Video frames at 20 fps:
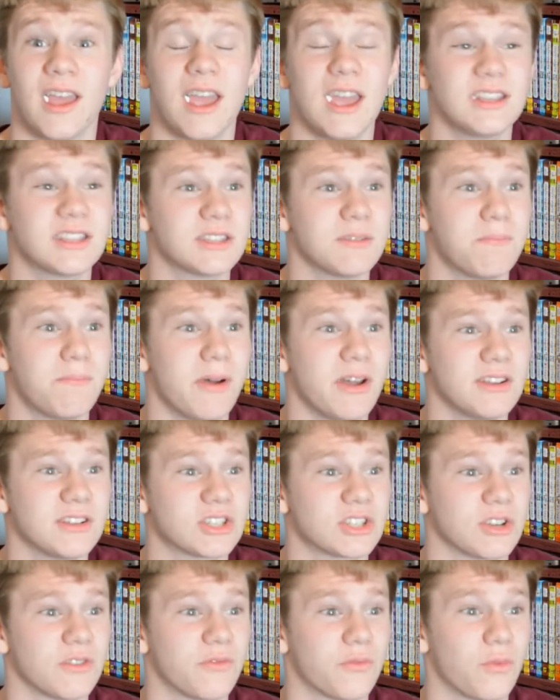It's a
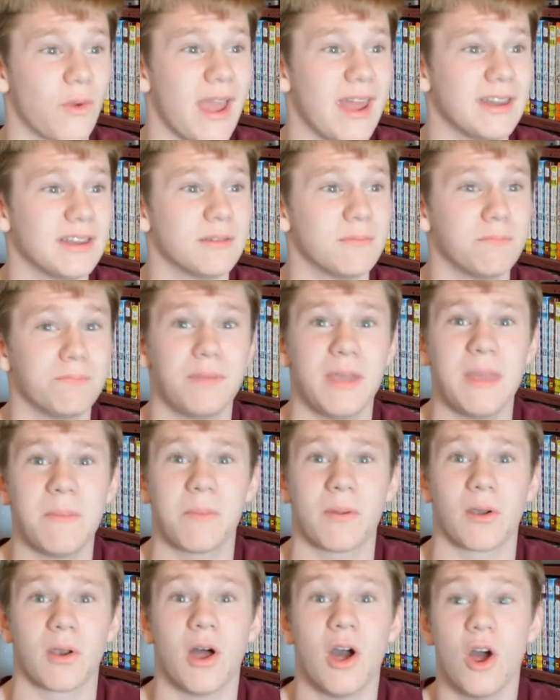bunch of random
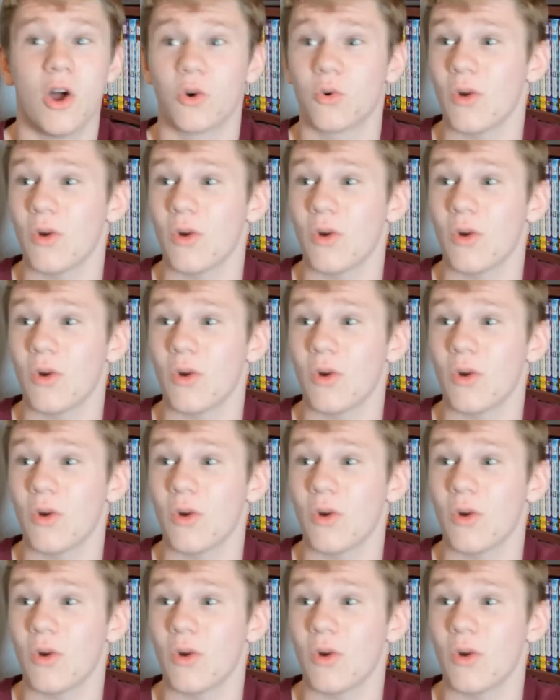people